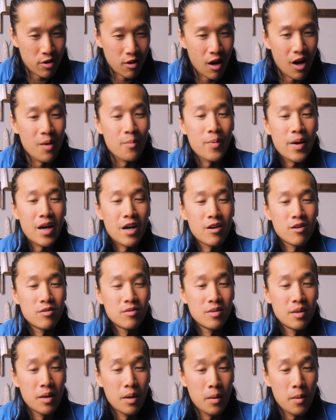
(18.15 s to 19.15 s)

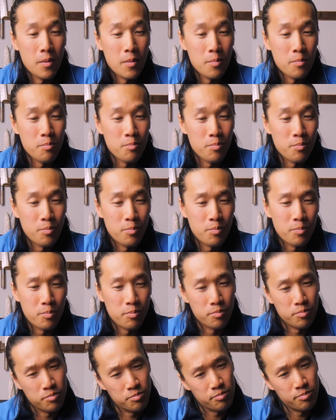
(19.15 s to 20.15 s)
compound
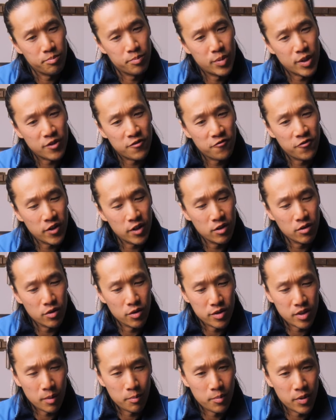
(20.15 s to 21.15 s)
bit feel,
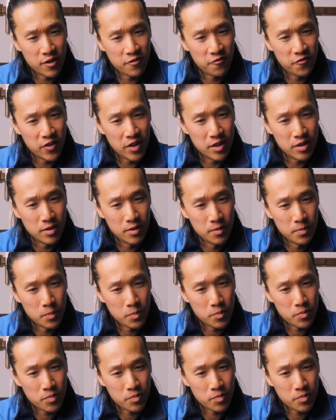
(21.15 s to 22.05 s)
or is it butt feel?